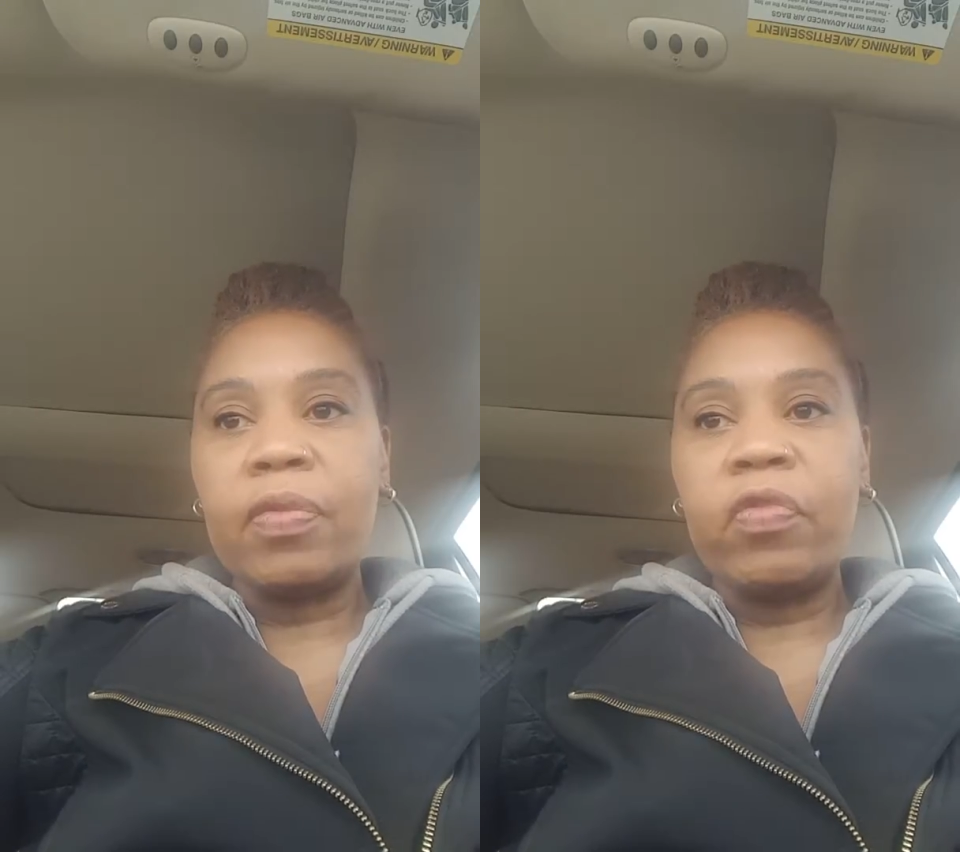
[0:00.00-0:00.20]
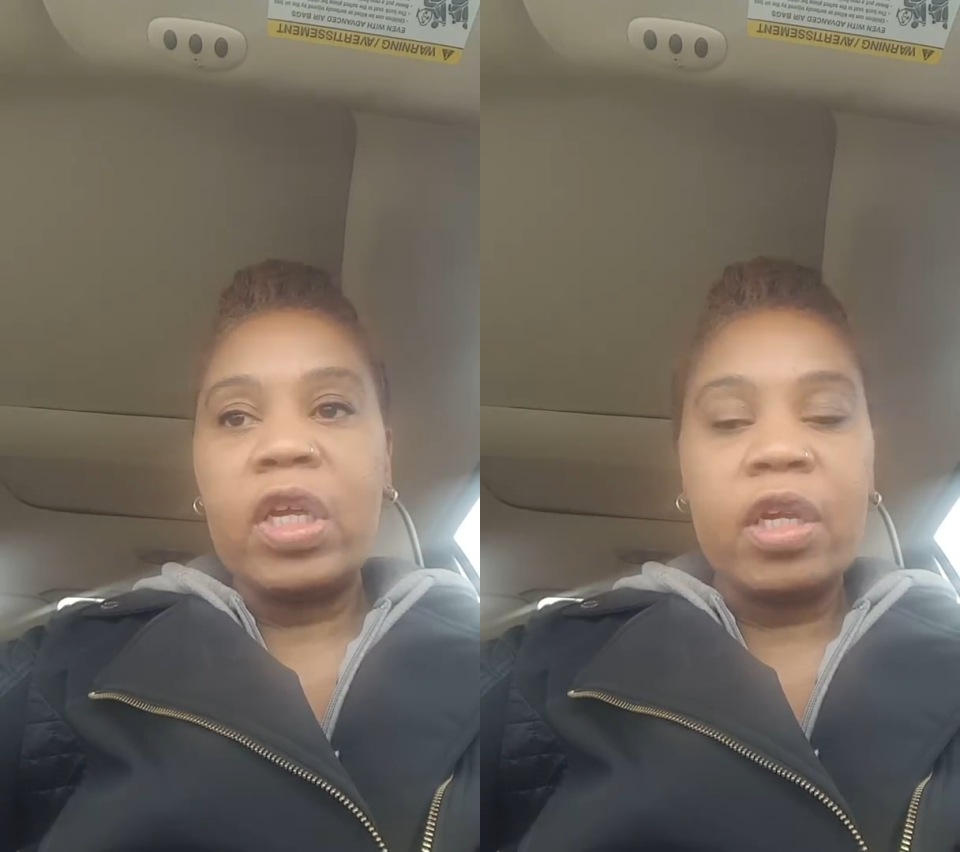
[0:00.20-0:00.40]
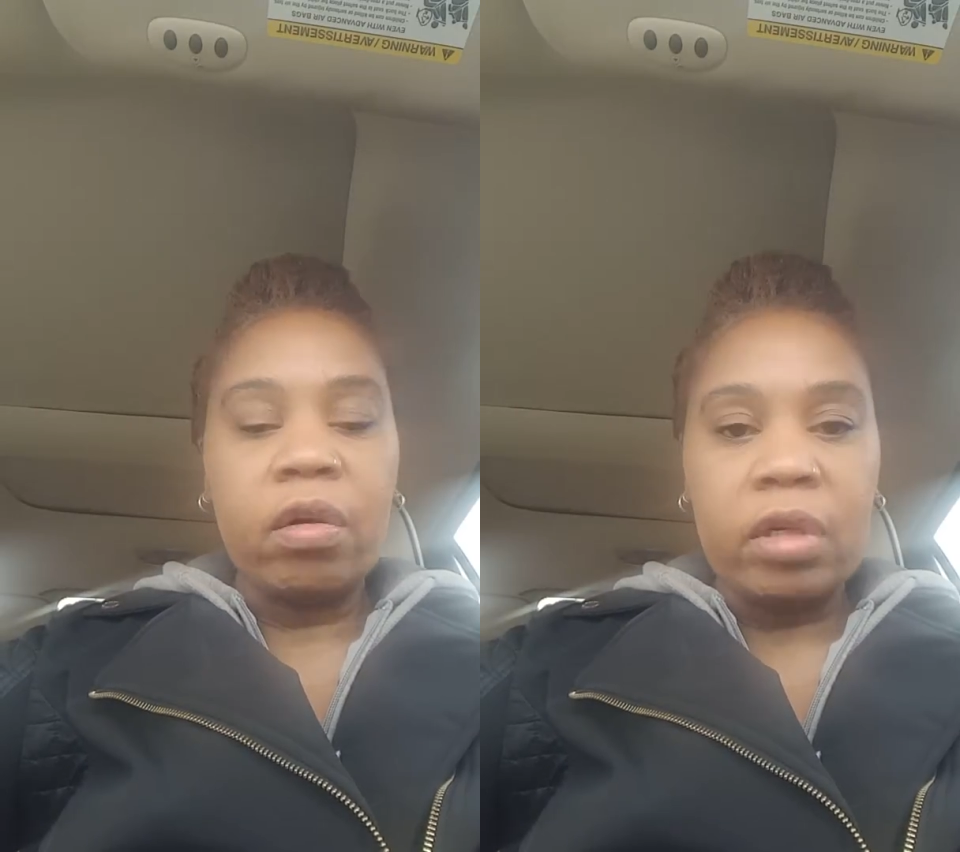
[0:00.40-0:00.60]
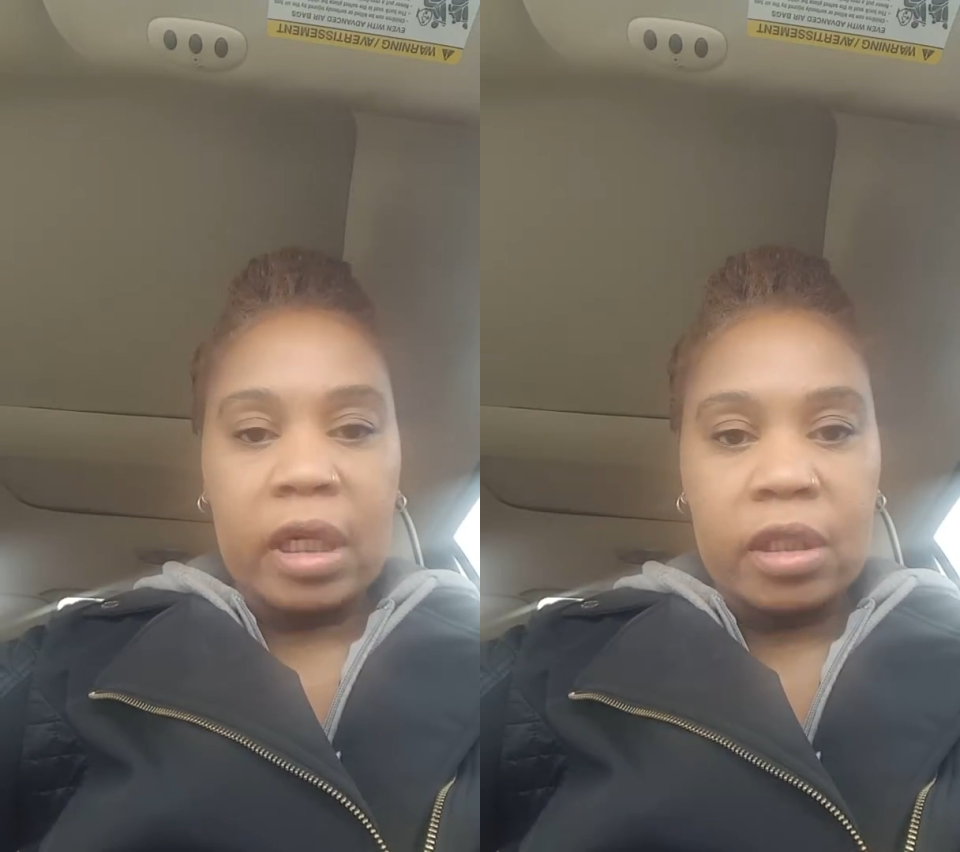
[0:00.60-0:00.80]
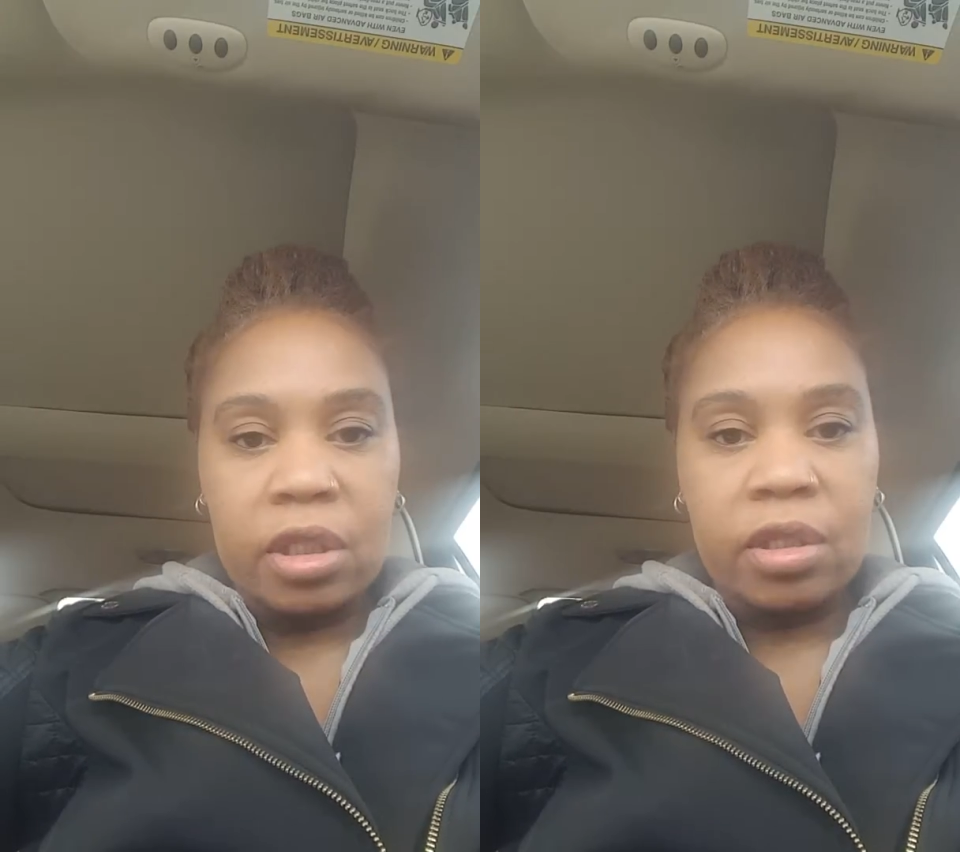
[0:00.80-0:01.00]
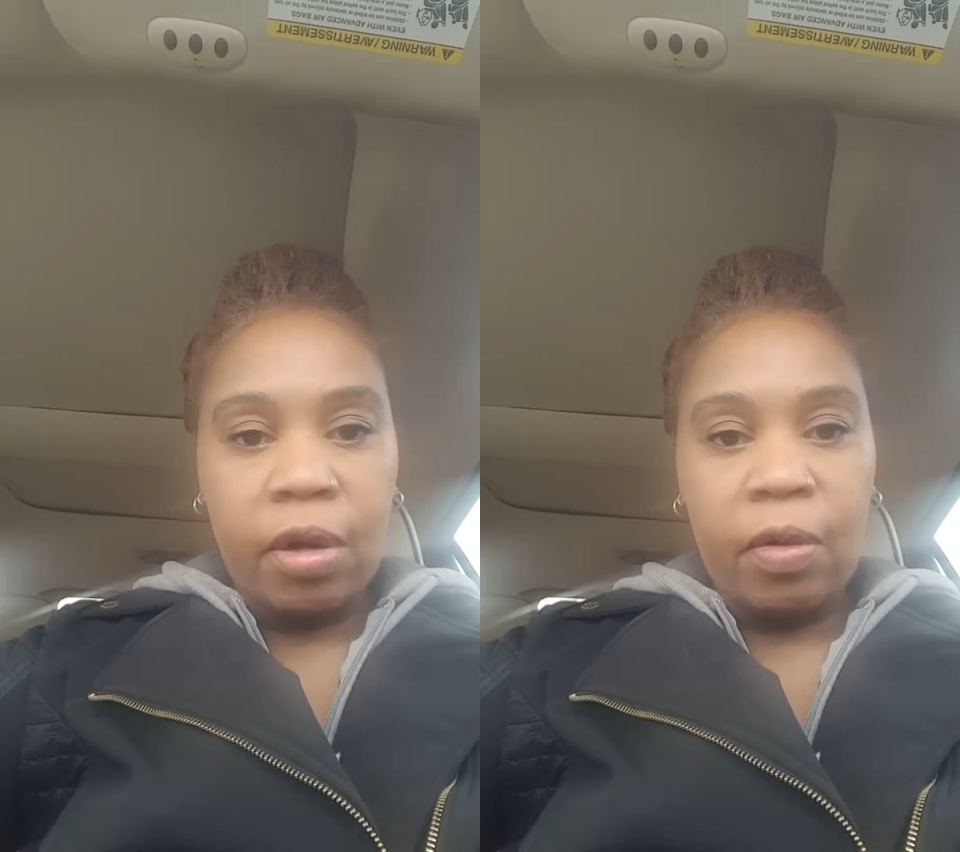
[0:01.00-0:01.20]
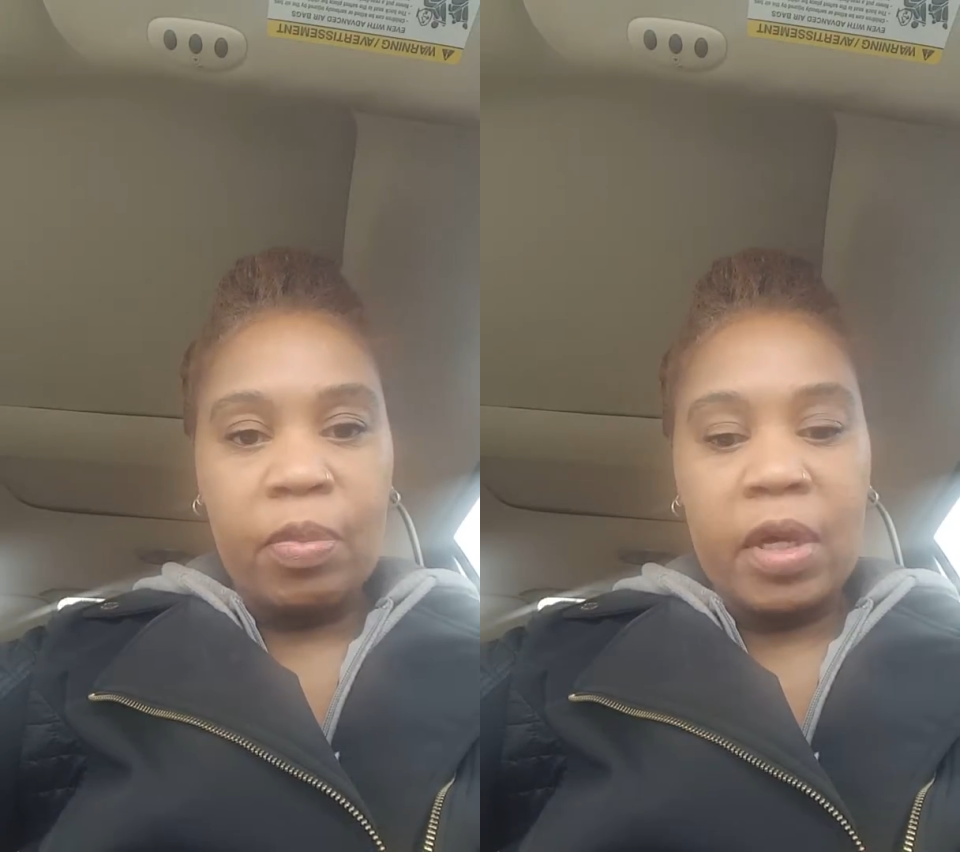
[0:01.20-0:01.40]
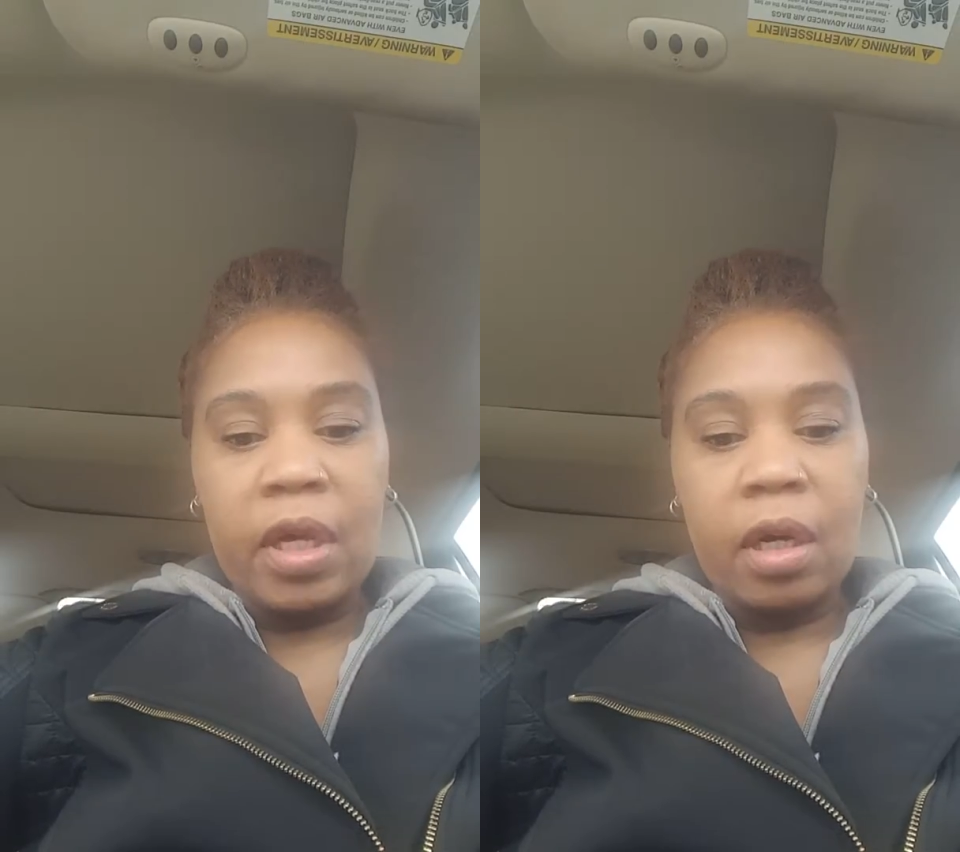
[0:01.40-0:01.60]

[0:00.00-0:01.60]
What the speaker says: a video that disturbed me.